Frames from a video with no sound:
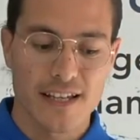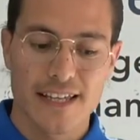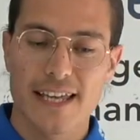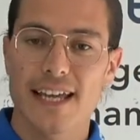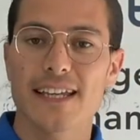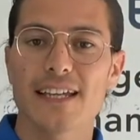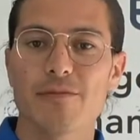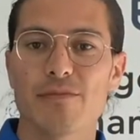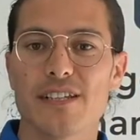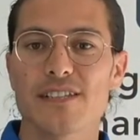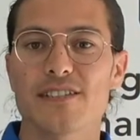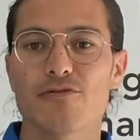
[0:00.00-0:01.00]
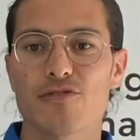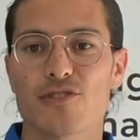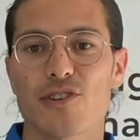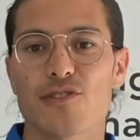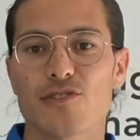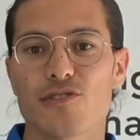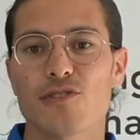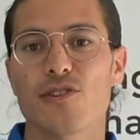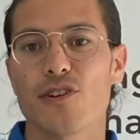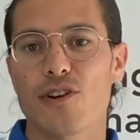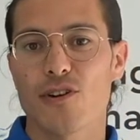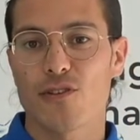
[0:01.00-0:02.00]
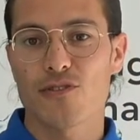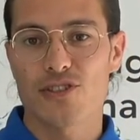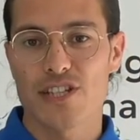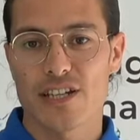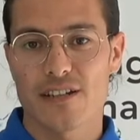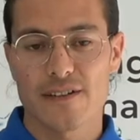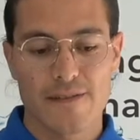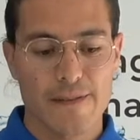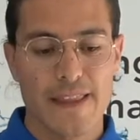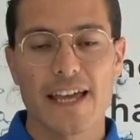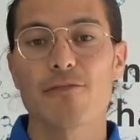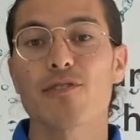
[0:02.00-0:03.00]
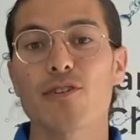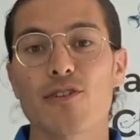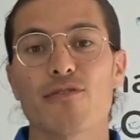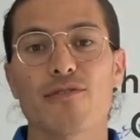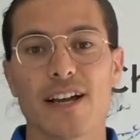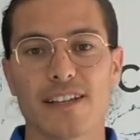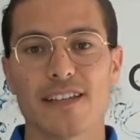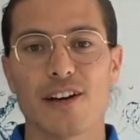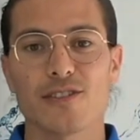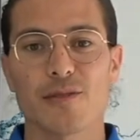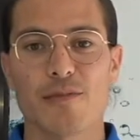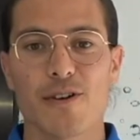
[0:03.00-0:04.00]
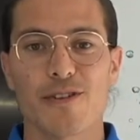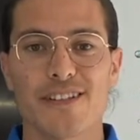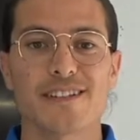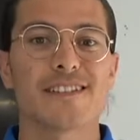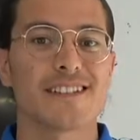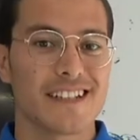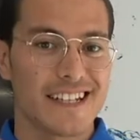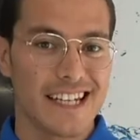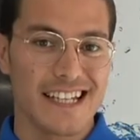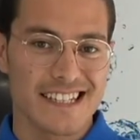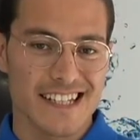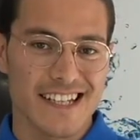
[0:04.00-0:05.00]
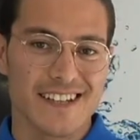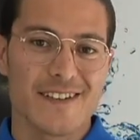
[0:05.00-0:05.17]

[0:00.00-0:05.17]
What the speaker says: Kangen means return to origin, and we're going to find out about it later.